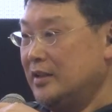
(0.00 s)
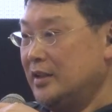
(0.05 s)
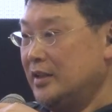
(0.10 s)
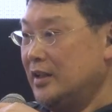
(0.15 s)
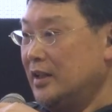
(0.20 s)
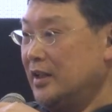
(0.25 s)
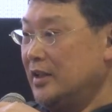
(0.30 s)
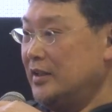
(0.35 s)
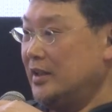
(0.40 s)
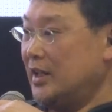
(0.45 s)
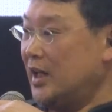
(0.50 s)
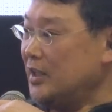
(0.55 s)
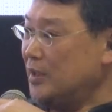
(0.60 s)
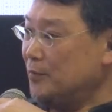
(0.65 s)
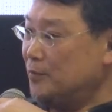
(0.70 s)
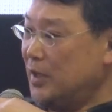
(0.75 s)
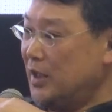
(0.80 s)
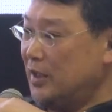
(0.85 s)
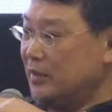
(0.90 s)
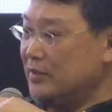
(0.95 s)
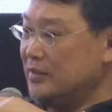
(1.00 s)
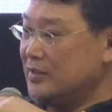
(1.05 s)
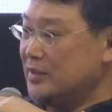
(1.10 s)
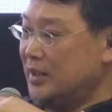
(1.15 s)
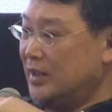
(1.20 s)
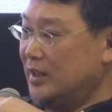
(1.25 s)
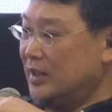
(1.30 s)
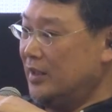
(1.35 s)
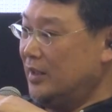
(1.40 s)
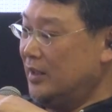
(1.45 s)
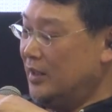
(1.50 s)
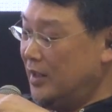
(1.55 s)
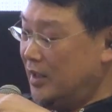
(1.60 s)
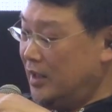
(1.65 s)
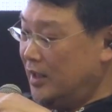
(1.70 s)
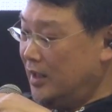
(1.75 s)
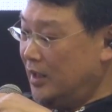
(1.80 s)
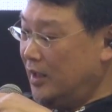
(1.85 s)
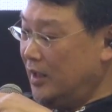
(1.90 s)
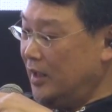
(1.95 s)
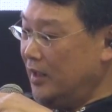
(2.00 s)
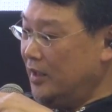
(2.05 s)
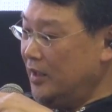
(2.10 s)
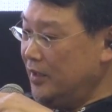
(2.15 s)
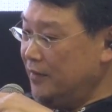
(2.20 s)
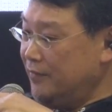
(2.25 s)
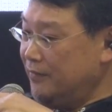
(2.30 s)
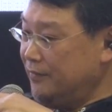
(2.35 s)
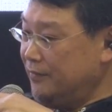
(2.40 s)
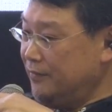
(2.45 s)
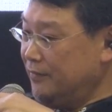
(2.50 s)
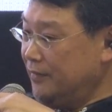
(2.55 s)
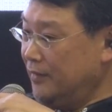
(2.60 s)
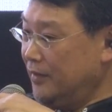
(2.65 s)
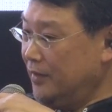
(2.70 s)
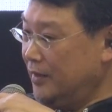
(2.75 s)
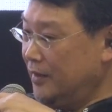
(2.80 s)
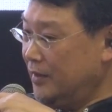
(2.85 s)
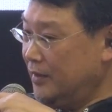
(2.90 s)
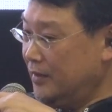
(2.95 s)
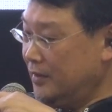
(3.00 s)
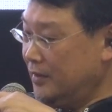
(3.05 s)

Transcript: The other part is that if